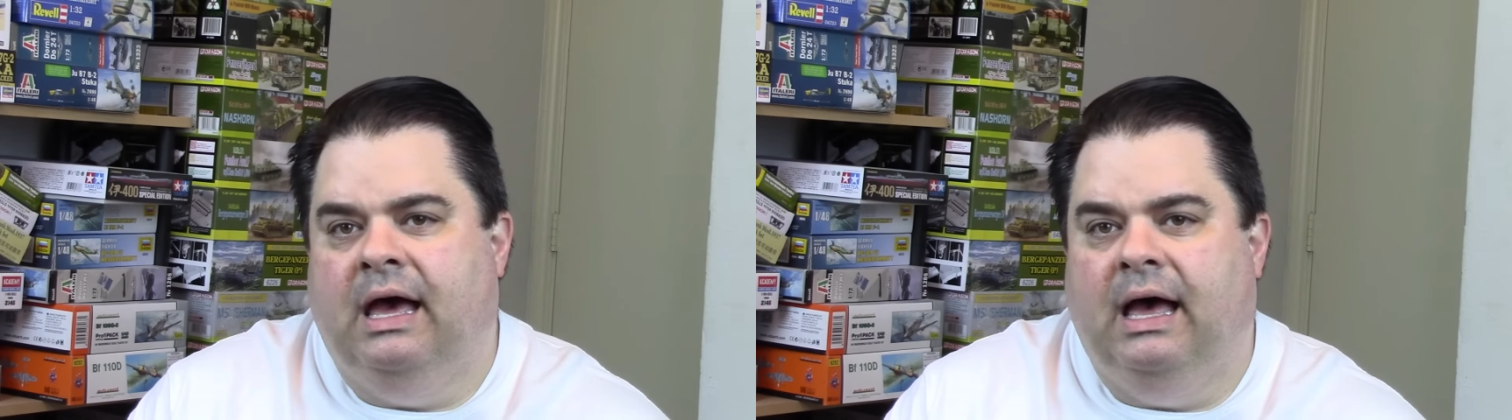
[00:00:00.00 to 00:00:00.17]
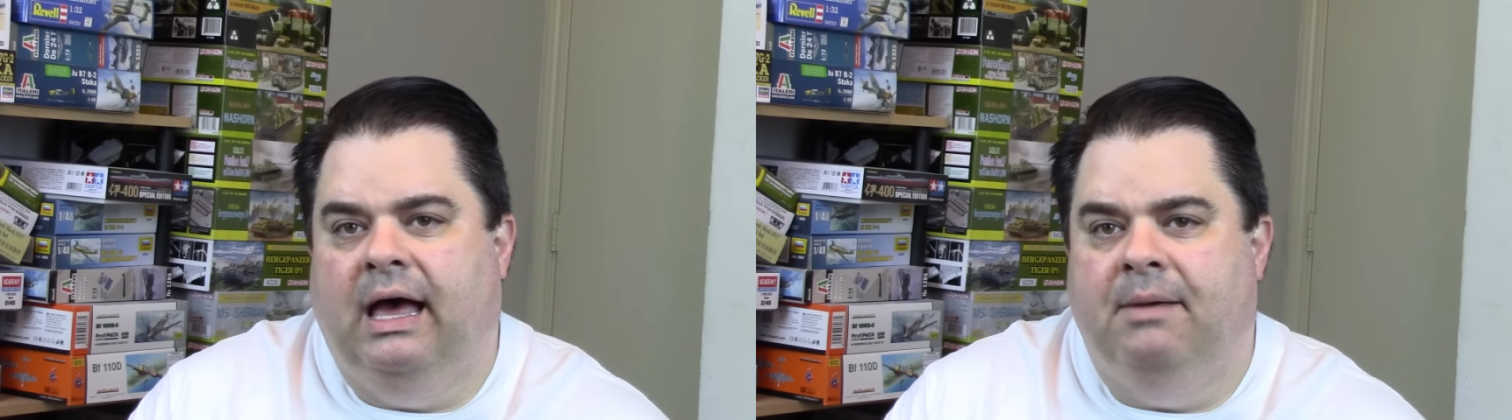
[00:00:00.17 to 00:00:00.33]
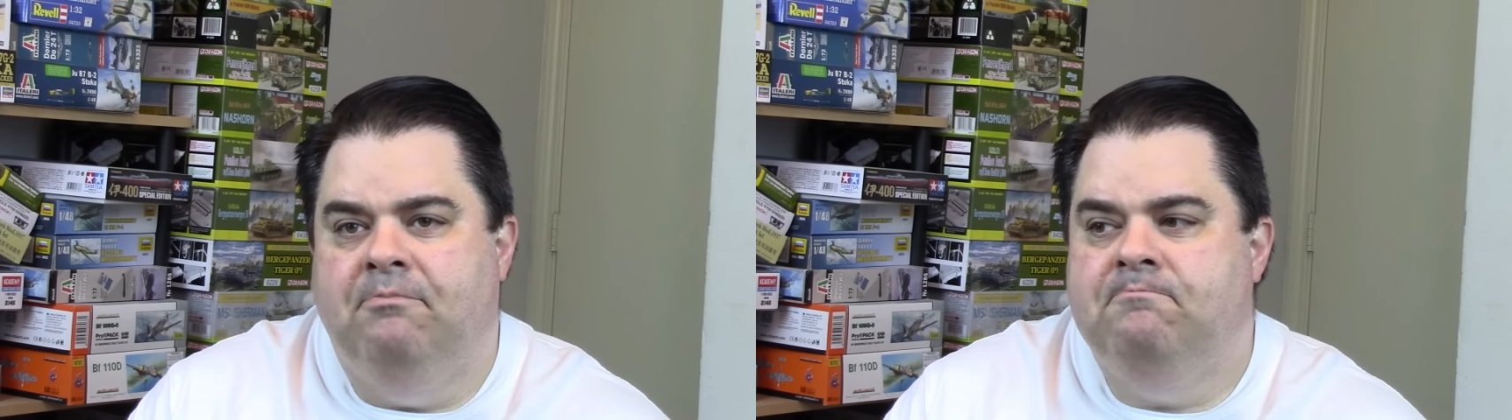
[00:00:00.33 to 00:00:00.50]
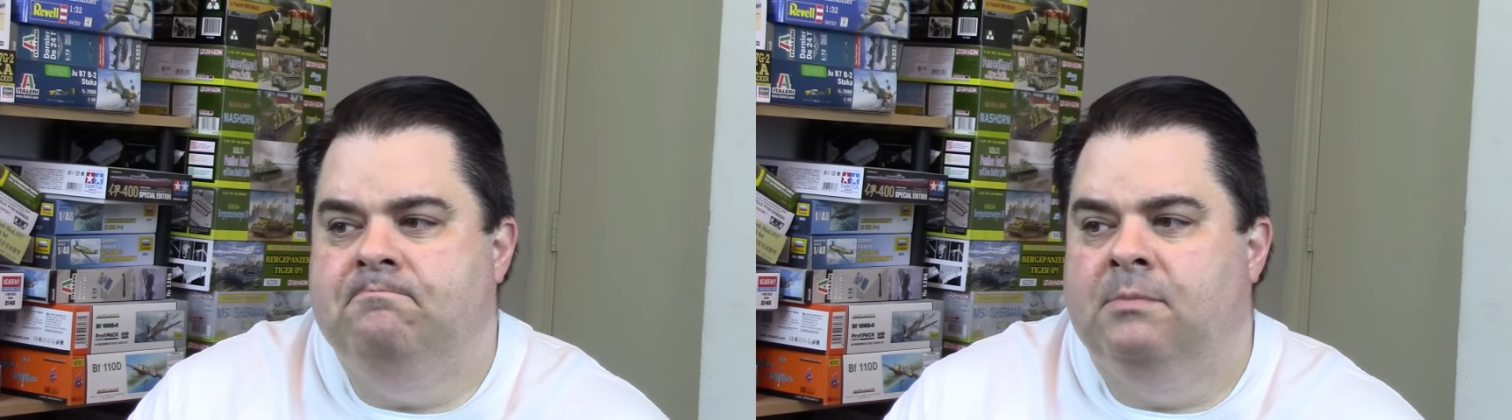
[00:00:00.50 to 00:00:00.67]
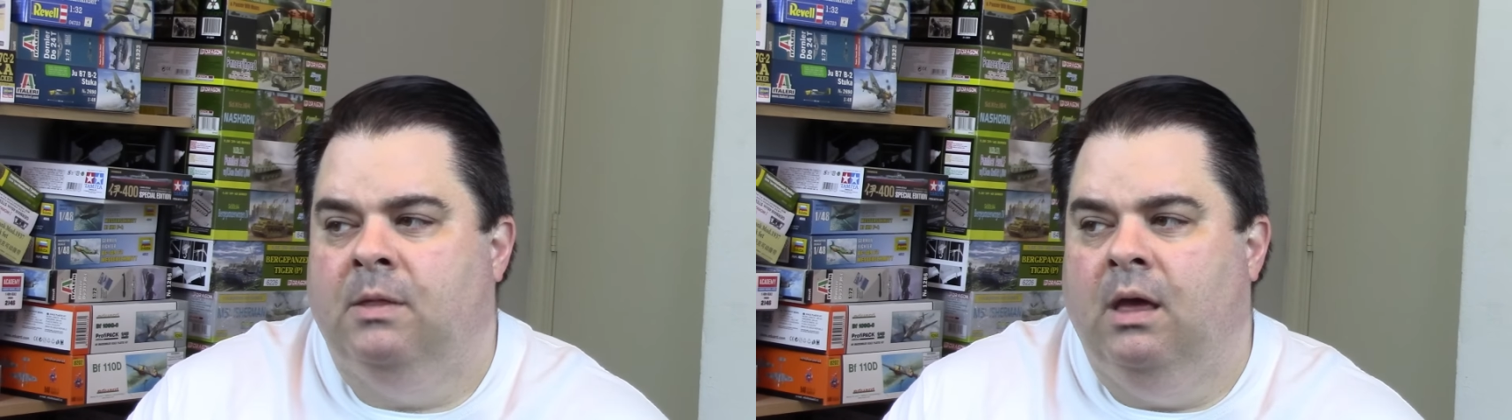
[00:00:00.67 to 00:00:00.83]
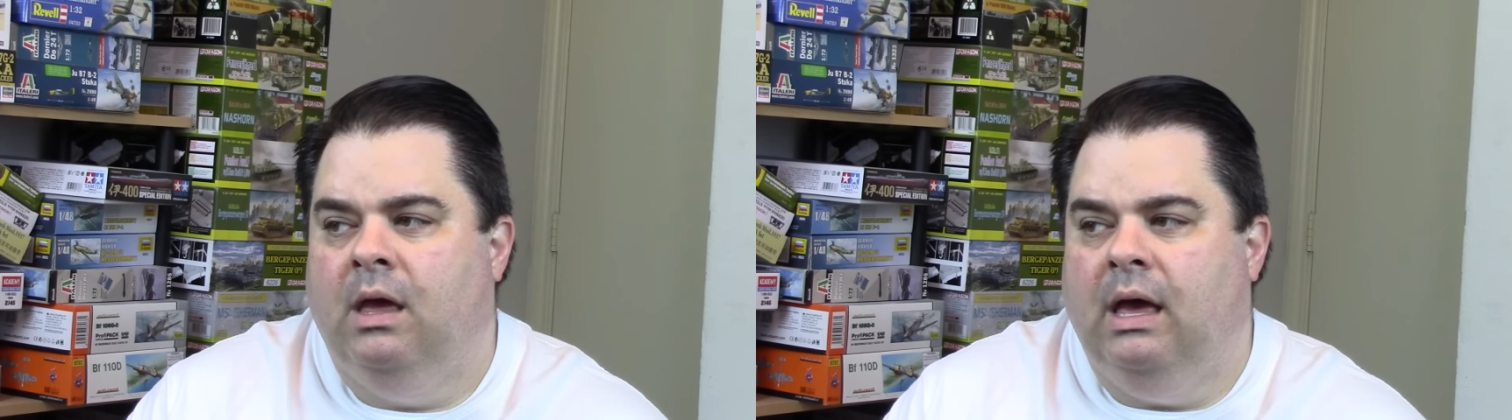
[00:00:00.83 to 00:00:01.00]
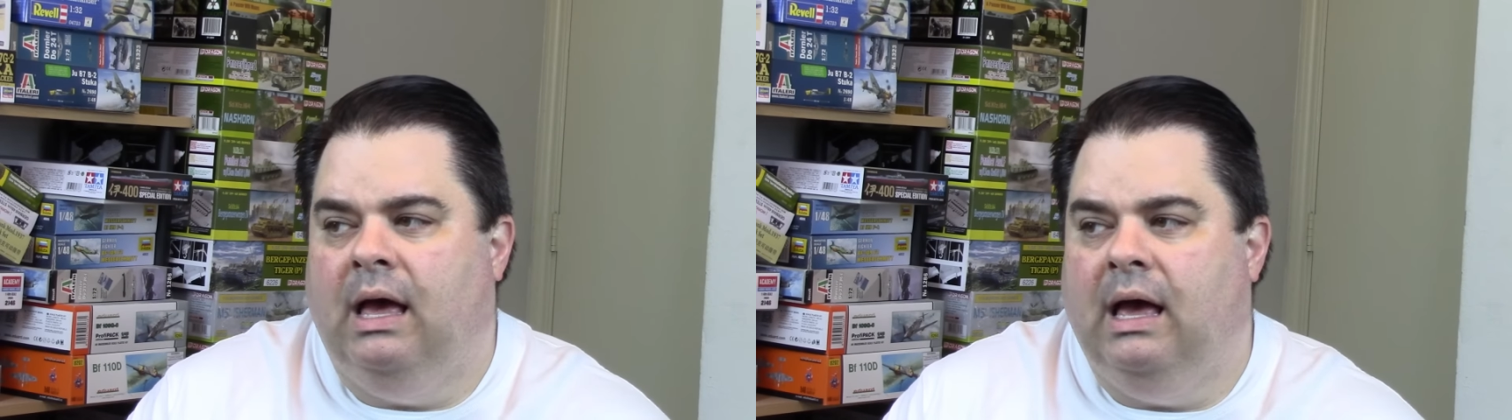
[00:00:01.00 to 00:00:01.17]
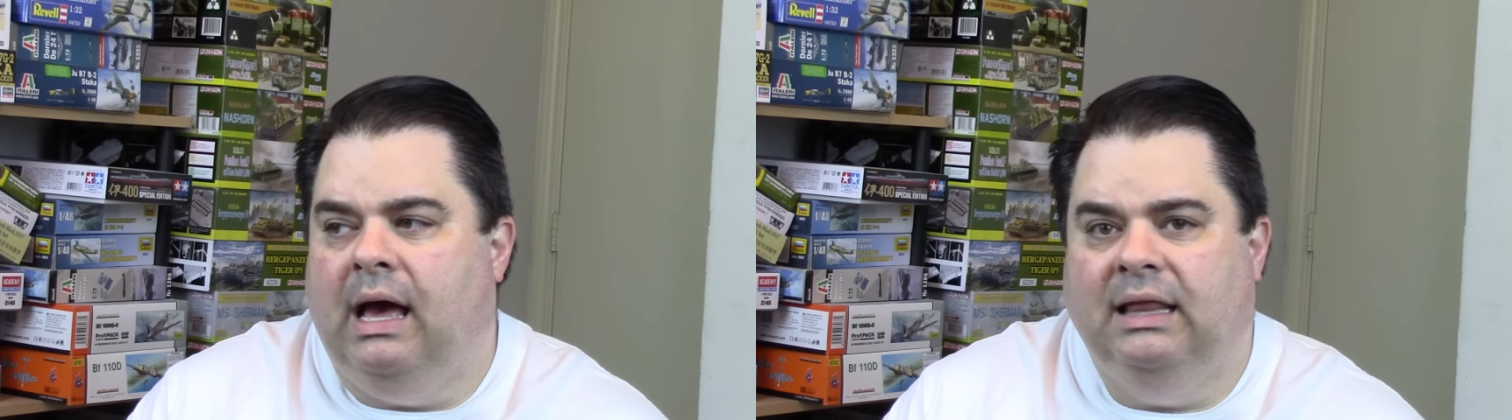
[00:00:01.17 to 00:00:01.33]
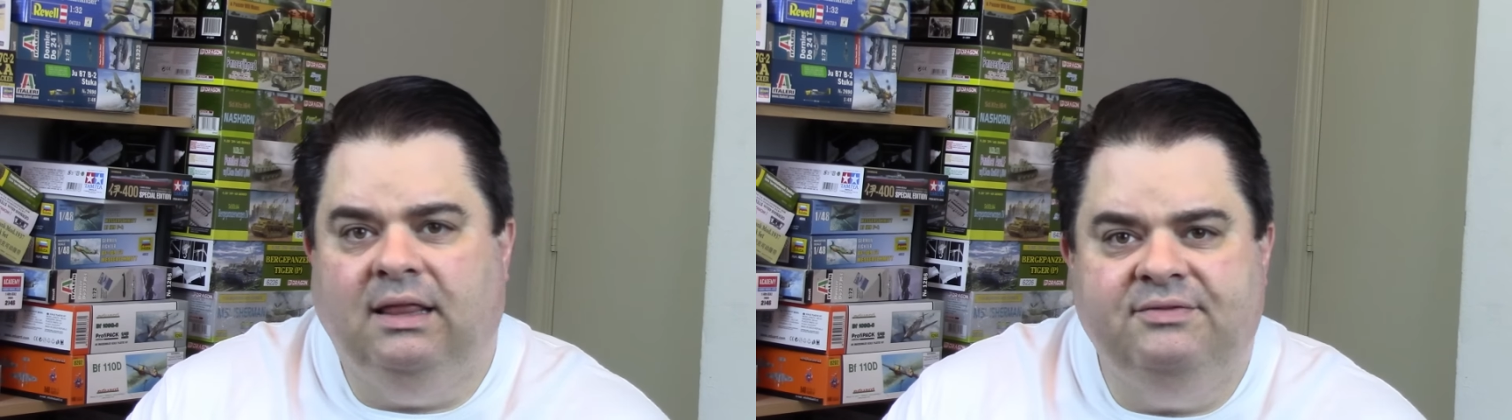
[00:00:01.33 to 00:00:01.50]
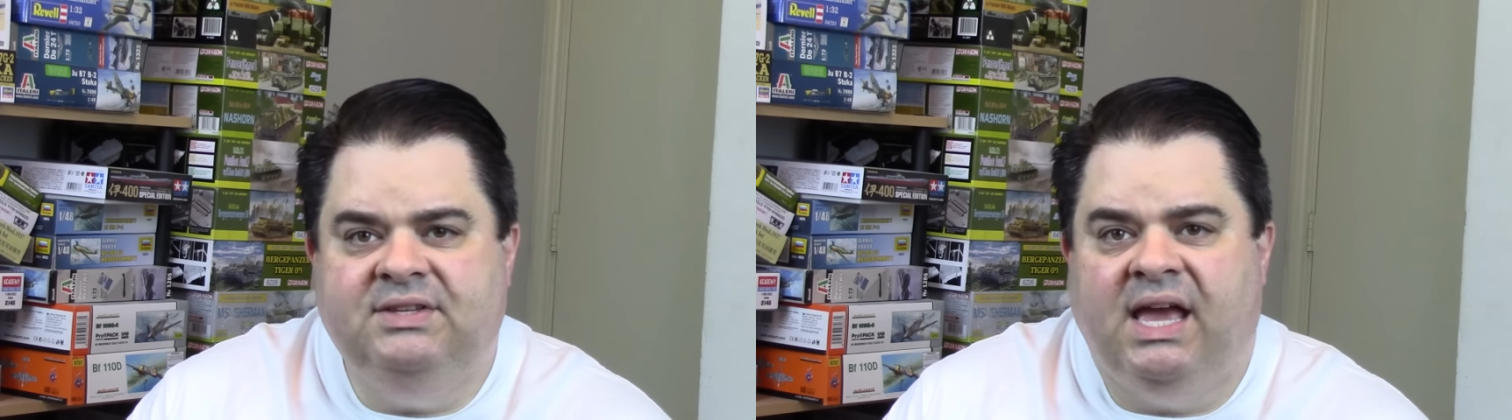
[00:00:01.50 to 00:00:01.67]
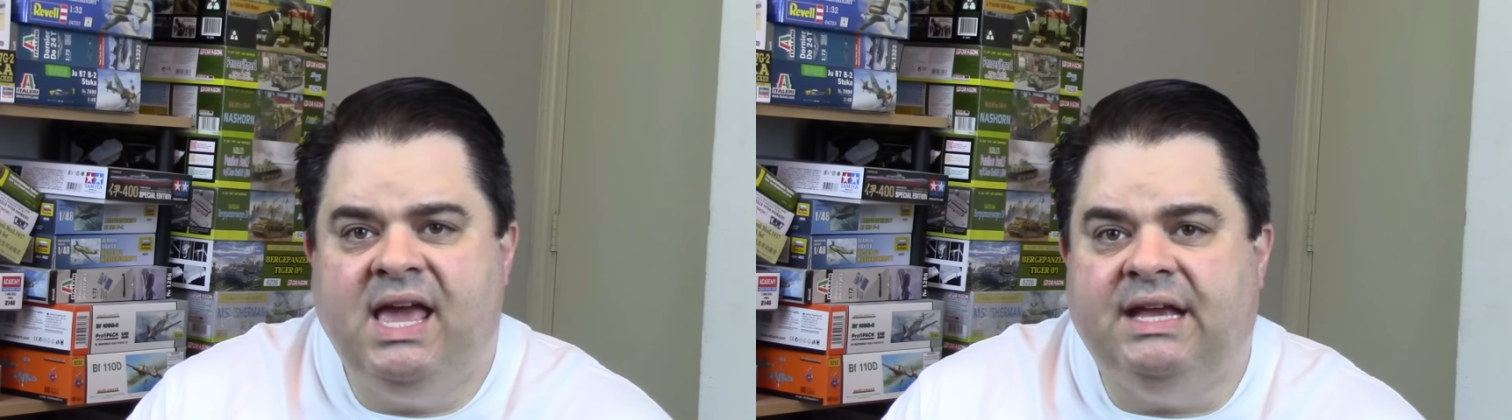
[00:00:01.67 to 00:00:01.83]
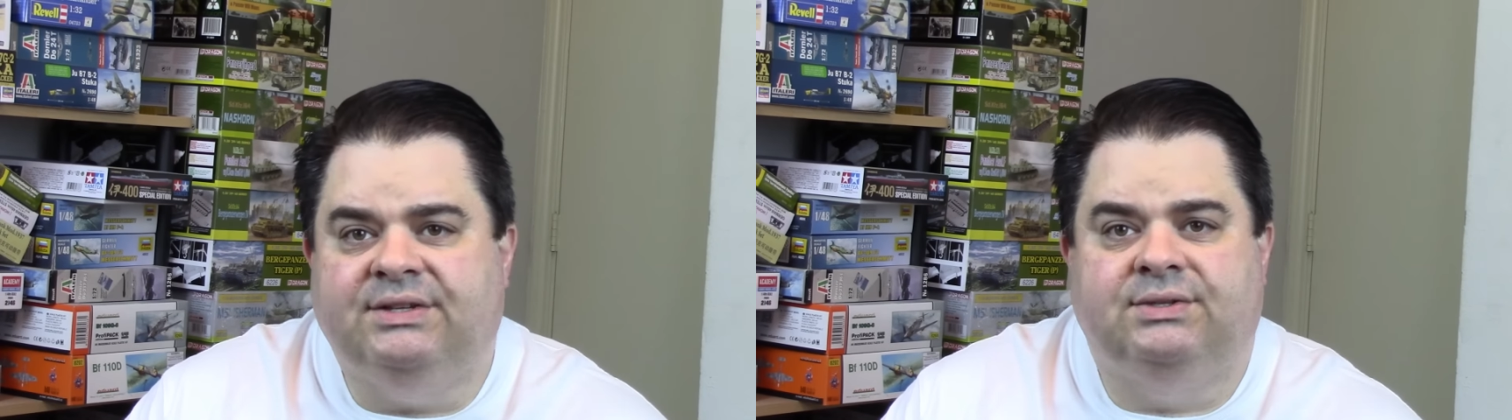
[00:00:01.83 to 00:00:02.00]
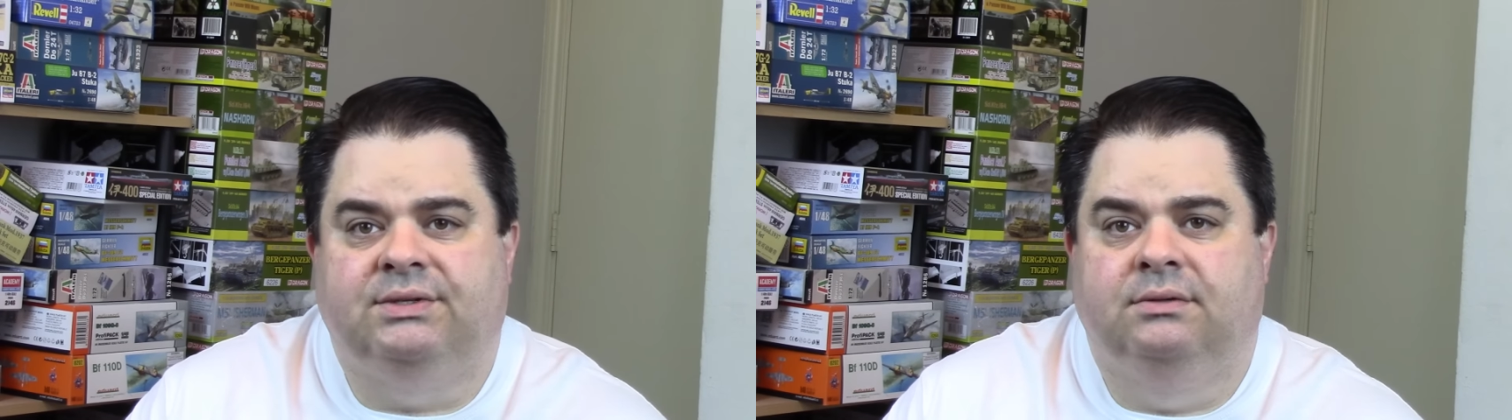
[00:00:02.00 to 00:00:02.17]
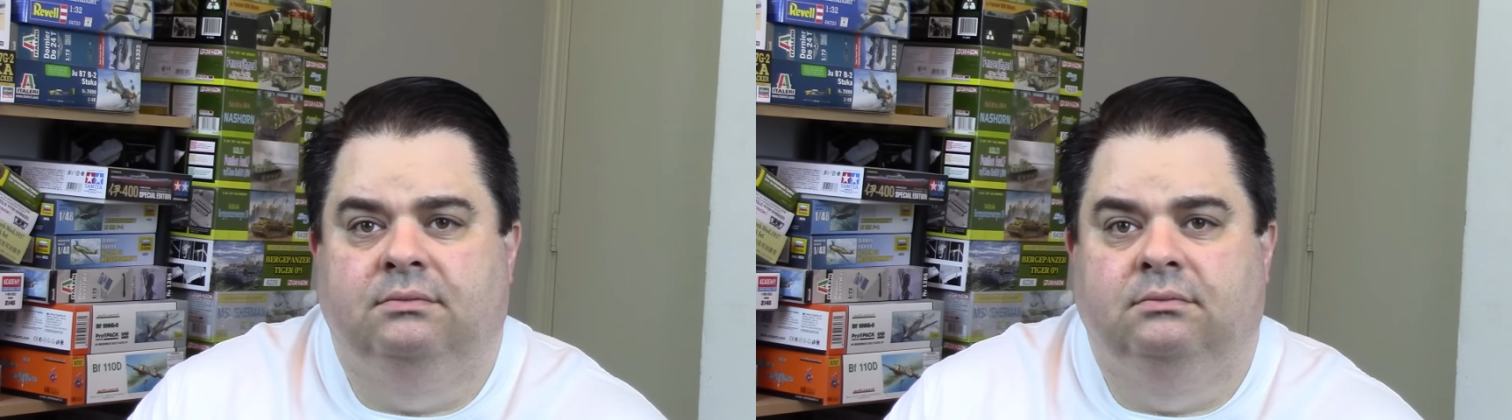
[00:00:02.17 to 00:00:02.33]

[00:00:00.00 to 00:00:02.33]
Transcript: Um, I love tanks.